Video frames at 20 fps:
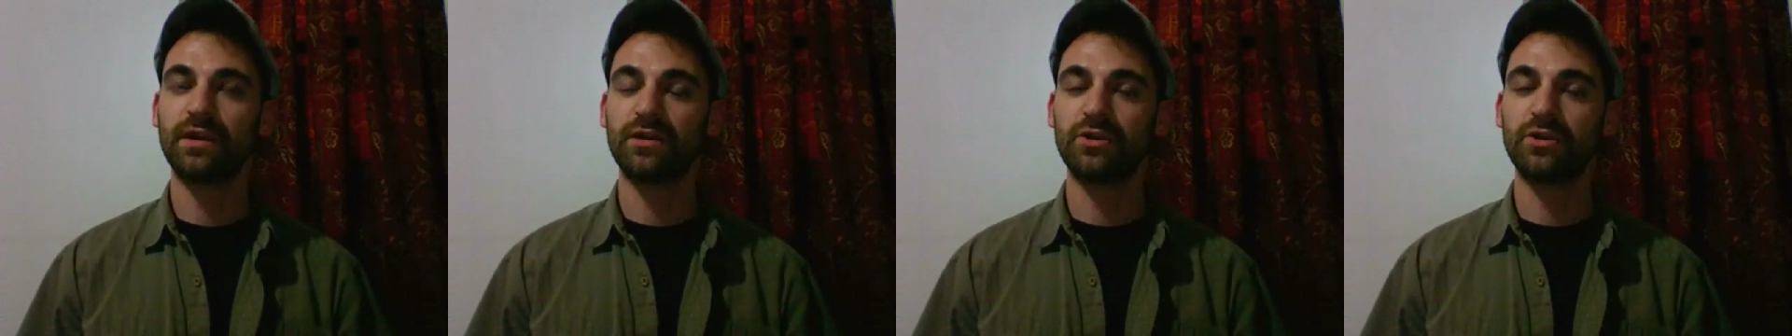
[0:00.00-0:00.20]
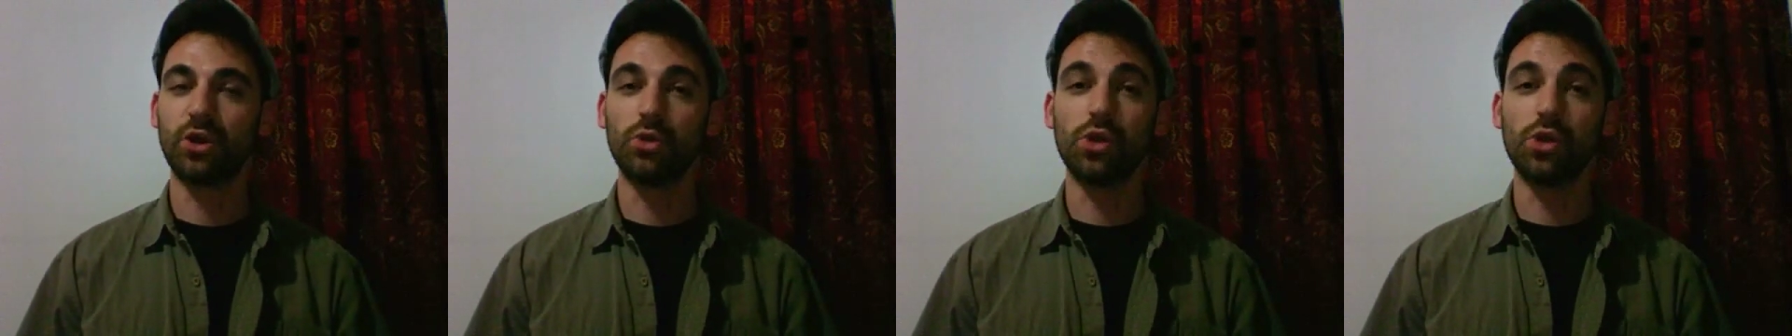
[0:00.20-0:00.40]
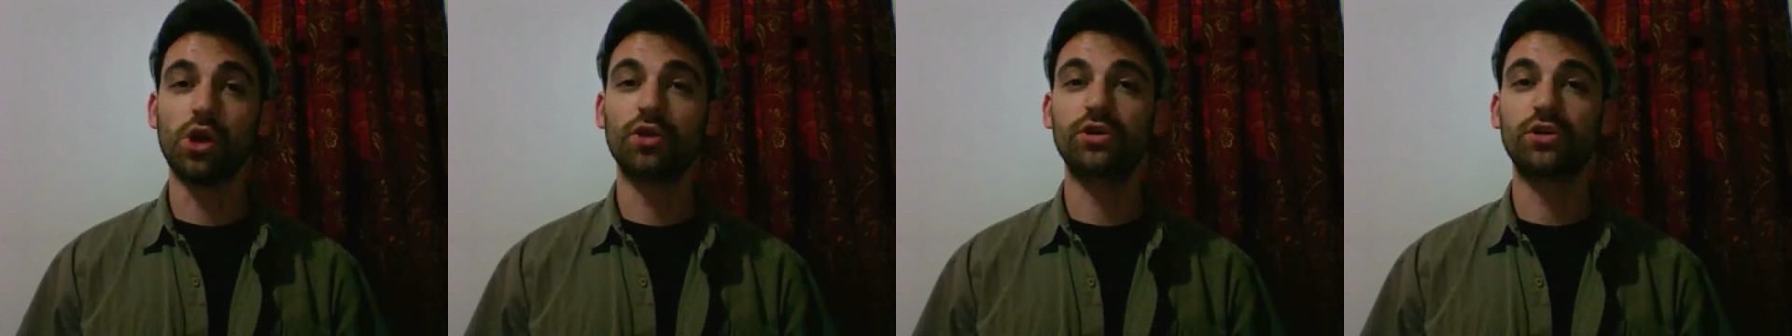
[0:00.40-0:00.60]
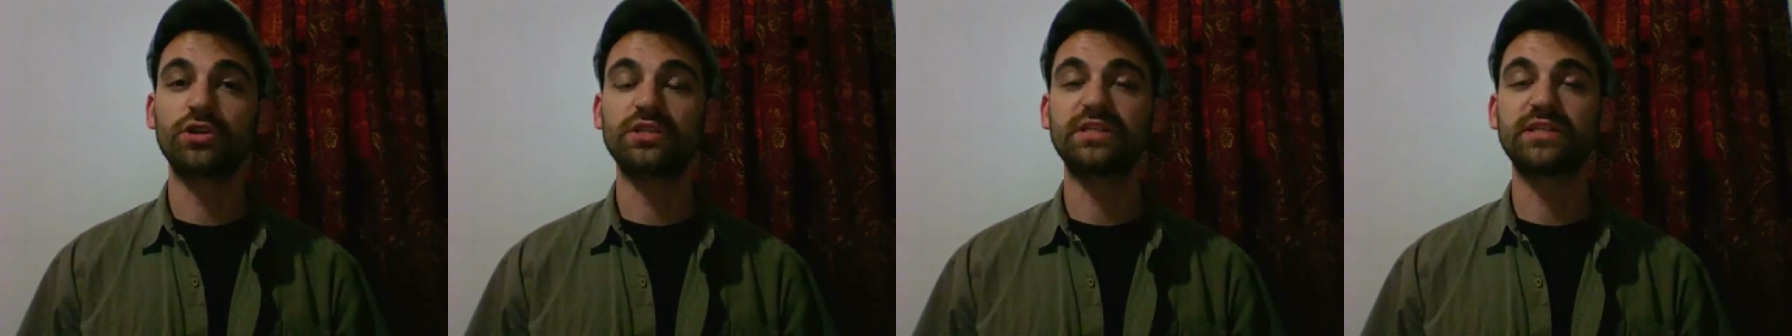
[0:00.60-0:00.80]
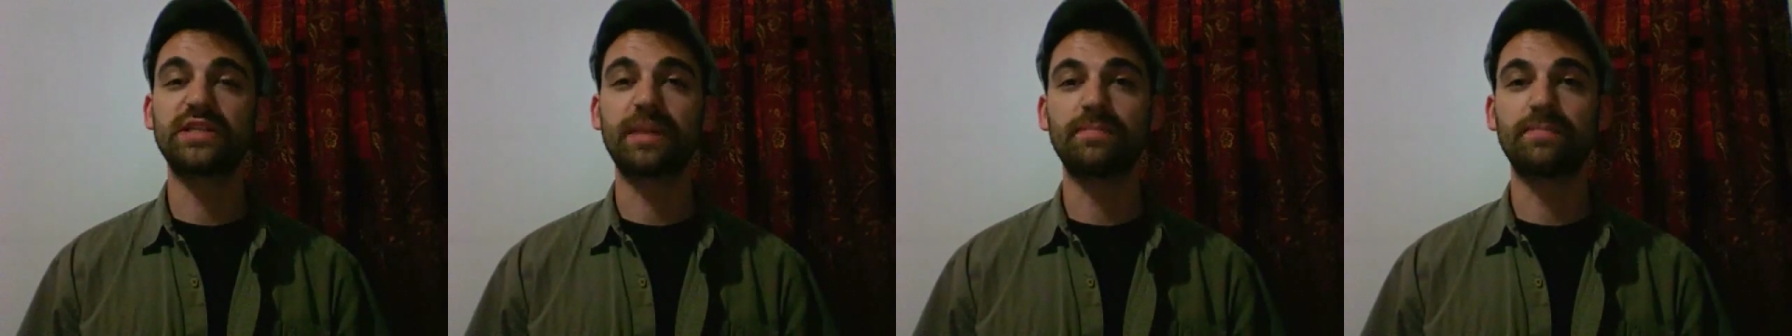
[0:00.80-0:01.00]
No longer
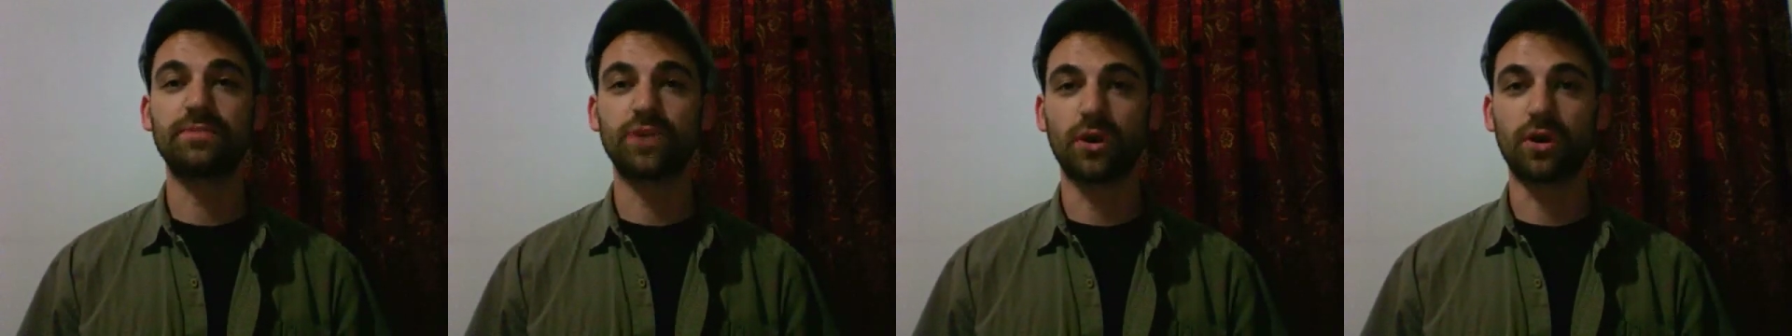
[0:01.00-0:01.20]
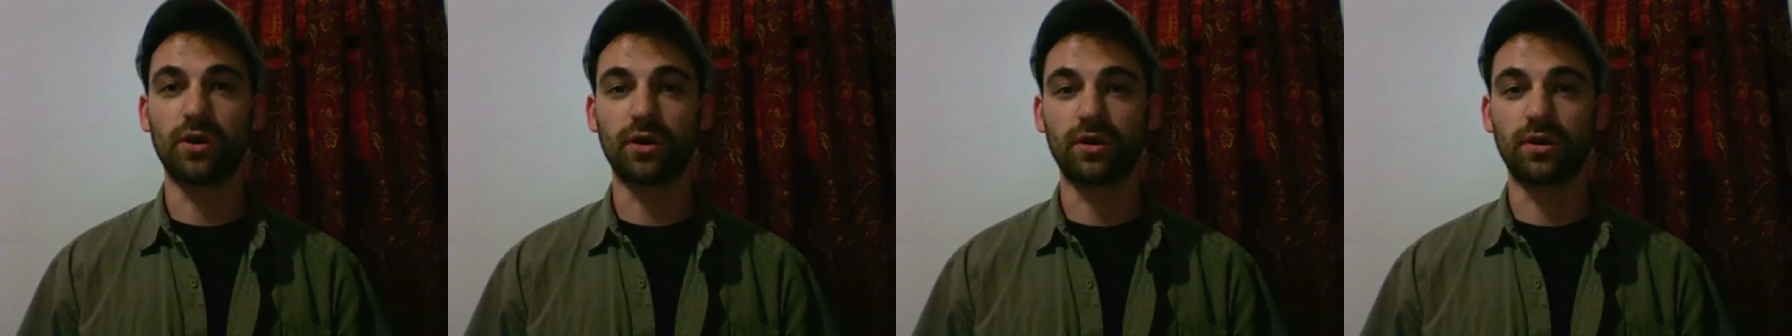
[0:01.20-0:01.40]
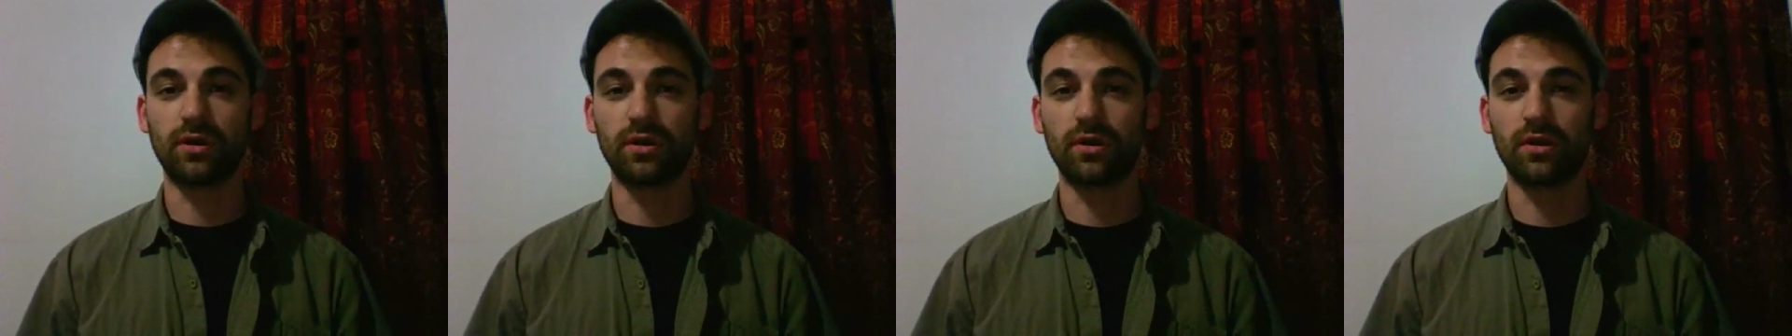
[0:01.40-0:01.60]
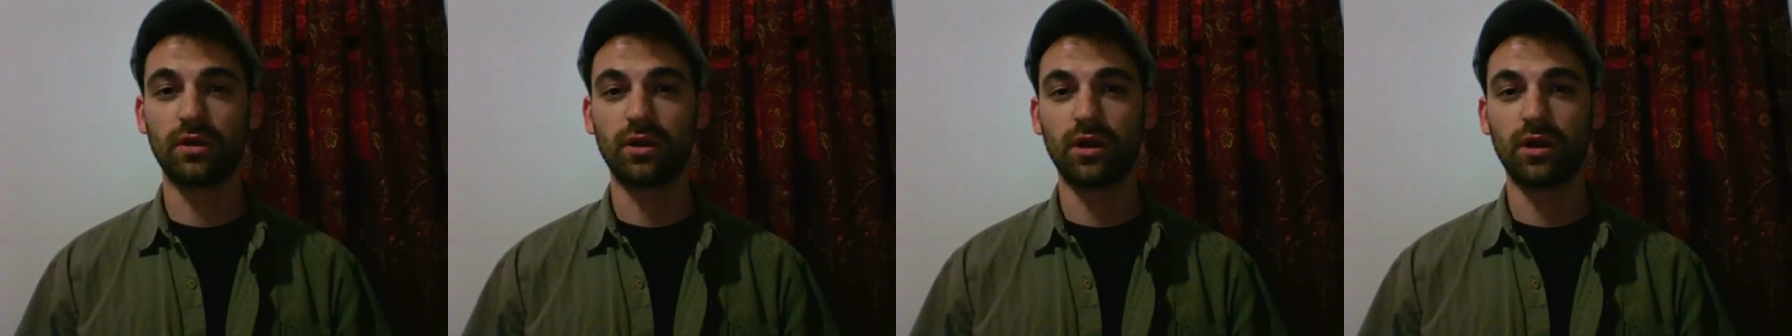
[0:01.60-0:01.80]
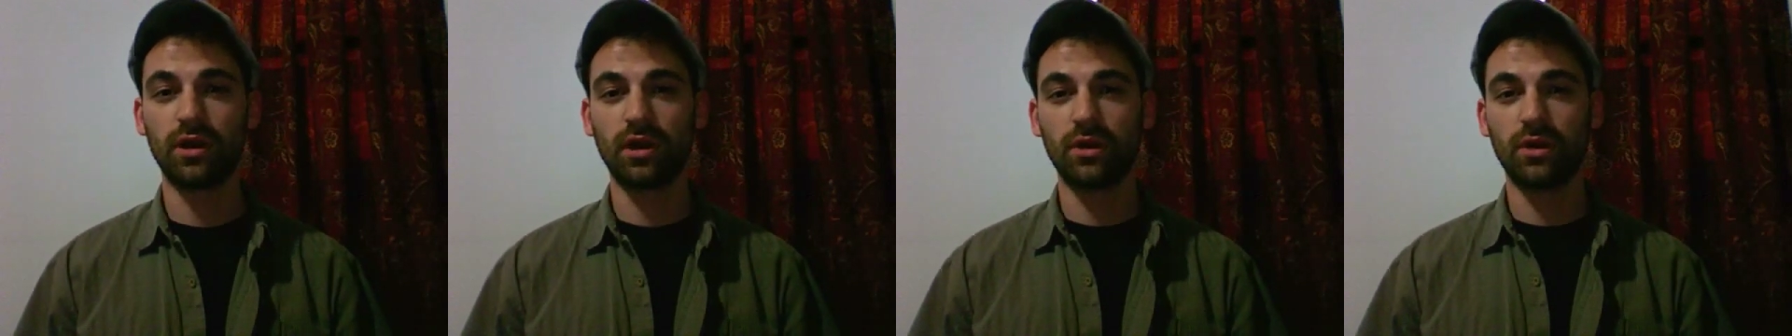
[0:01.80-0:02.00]
stepped on.
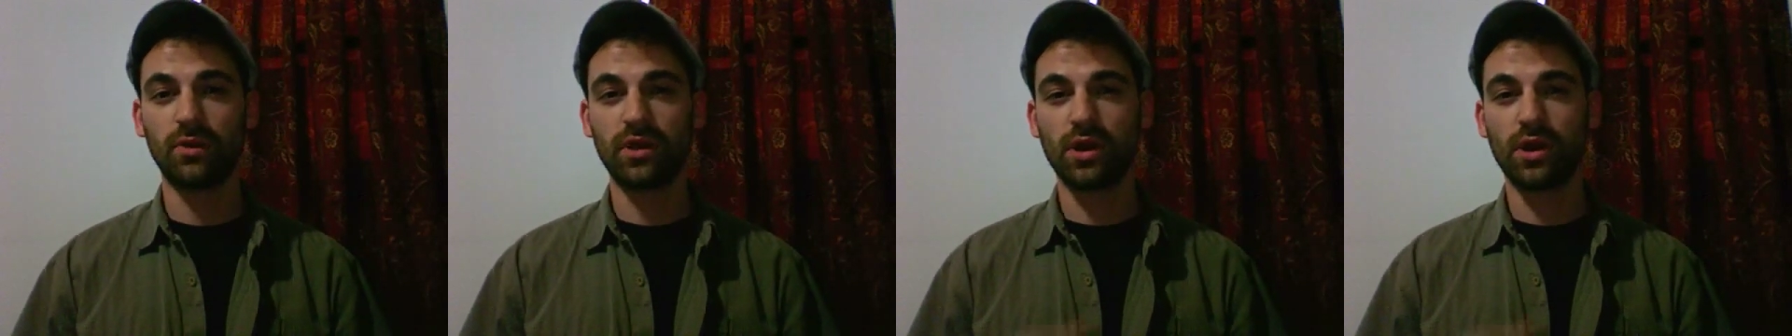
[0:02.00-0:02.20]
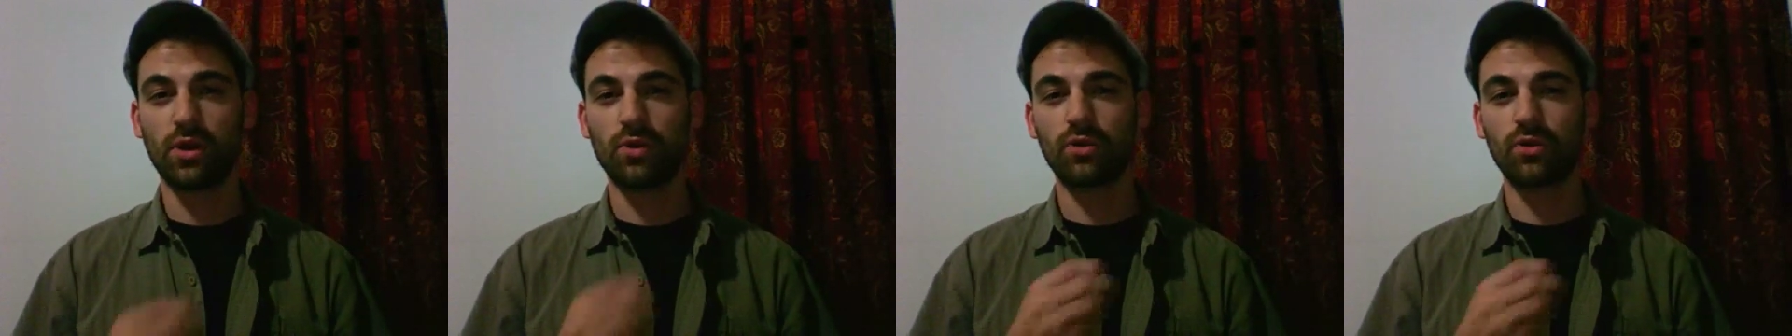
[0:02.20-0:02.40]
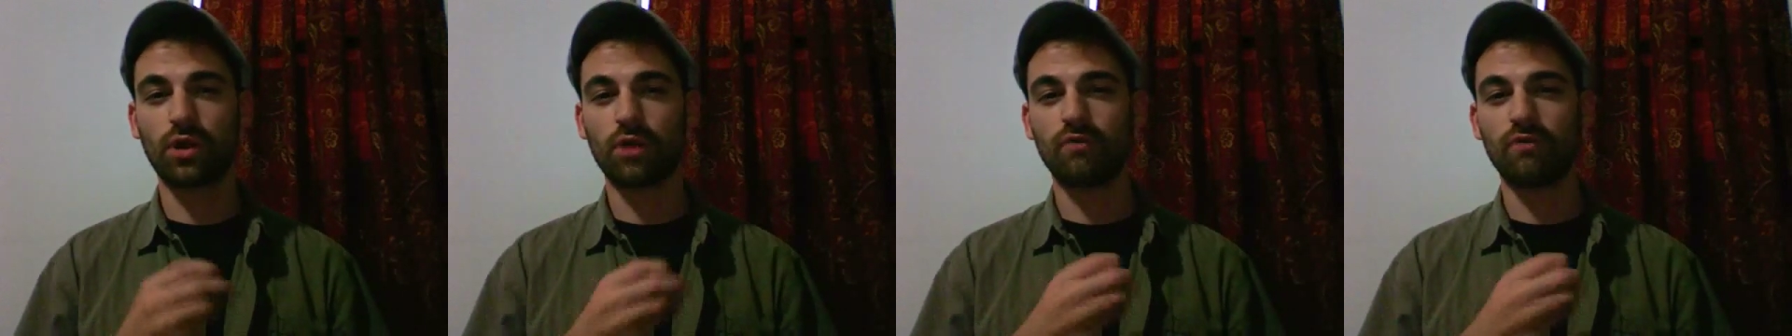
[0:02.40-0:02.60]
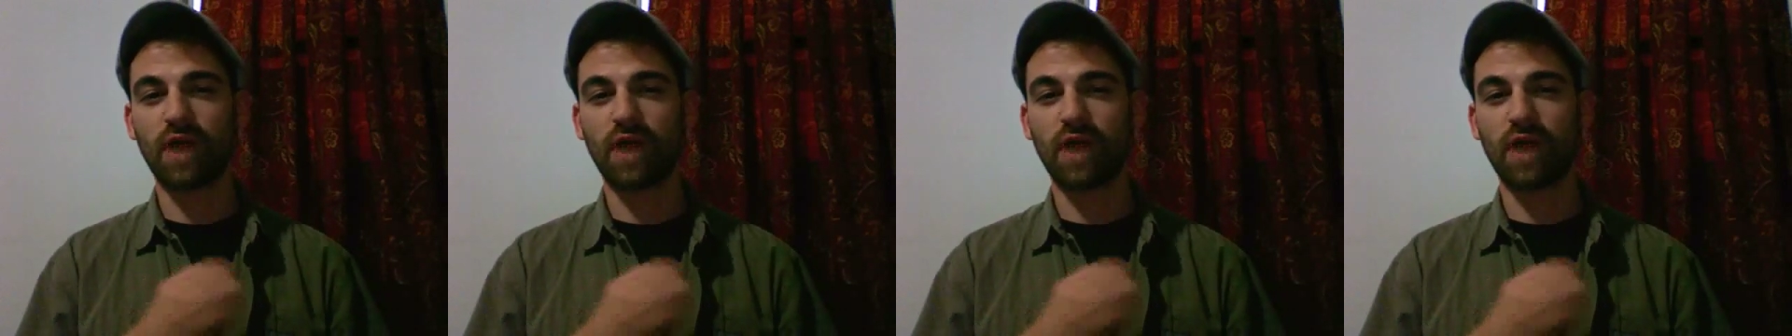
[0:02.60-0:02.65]
We hold our